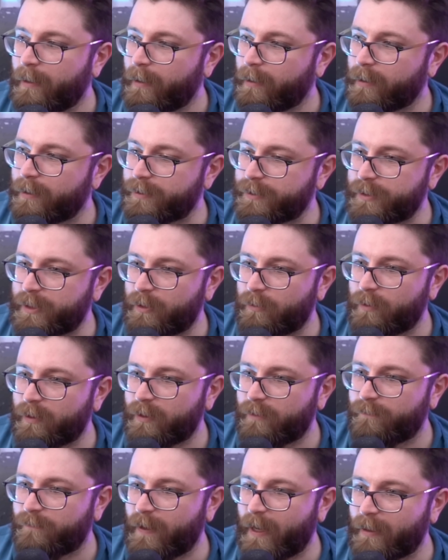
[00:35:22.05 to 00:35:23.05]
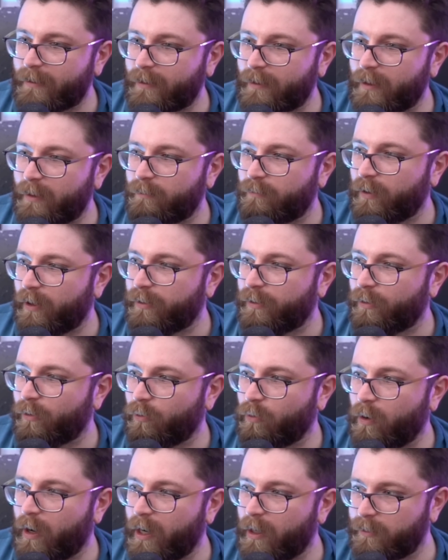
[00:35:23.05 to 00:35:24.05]
considering the fact that in Breath of the
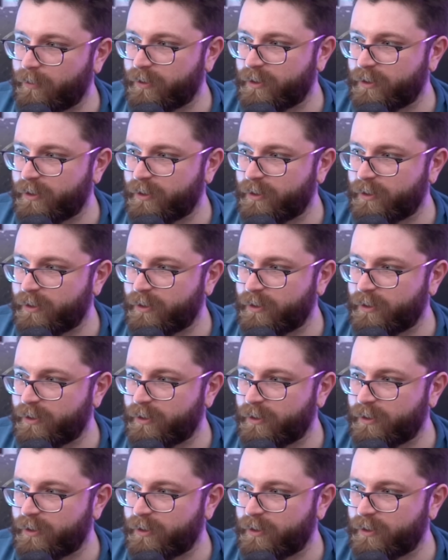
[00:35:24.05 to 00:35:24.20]
Wild,